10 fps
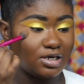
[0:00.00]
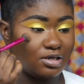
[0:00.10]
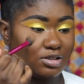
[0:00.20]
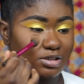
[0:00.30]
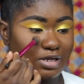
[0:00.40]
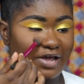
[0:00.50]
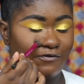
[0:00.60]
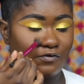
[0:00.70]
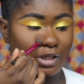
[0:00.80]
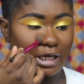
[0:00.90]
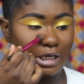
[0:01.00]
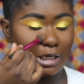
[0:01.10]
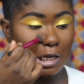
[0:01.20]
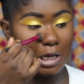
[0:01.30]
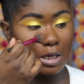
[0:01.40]
until I feel like,
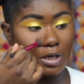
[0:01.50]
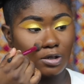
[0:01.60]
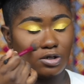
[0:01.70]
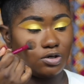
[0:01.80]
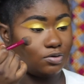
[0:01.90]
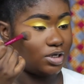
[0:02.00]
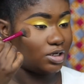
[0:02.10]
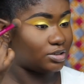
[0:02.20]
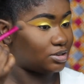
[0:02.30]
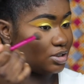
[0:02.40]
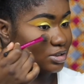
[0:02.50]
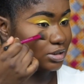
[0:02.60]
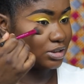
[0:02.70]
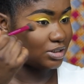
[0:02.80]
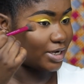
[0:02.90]
you know, it is
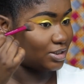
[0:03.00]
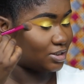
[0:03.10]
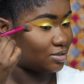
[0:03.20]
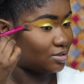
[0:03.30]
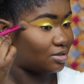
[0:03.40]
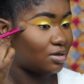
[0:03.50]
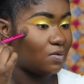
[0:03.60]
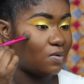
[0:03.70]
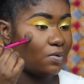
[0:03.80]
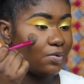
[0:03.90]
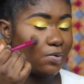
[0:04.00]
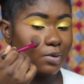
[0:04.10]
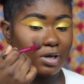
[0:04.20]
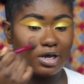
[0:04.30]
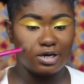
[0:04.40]
set.
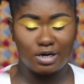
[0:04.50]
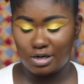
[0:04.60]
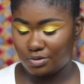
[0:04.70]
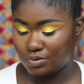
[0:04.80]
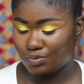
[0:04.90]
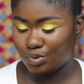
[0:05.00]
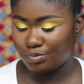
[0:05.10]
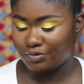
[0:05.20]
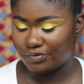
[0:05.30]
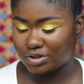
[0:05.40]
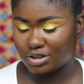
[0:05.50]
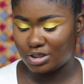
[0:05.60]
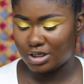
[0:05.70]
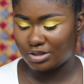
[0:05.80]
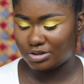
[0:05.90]
And then we move on to
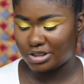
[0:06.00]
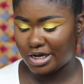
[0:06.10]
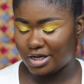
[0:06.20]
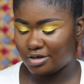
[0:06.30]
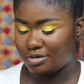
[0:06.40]
the other side.